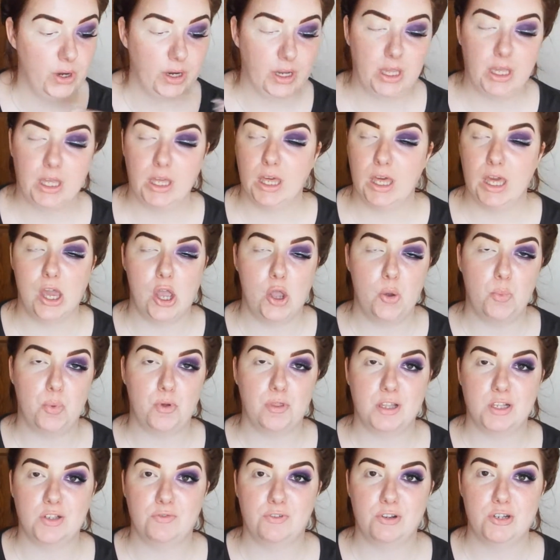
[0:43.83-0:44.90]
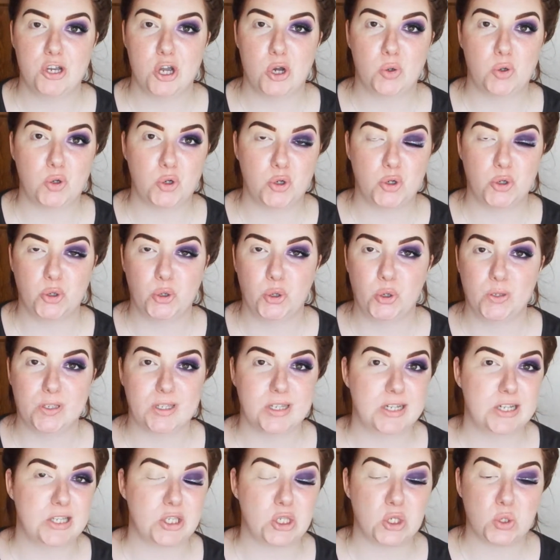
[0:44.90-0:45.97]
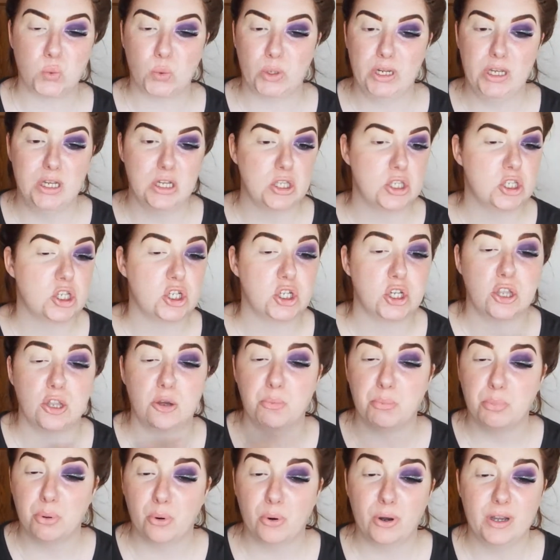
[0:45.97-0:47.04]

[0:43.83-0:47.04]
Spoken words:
keep this video short and sweet and to the point.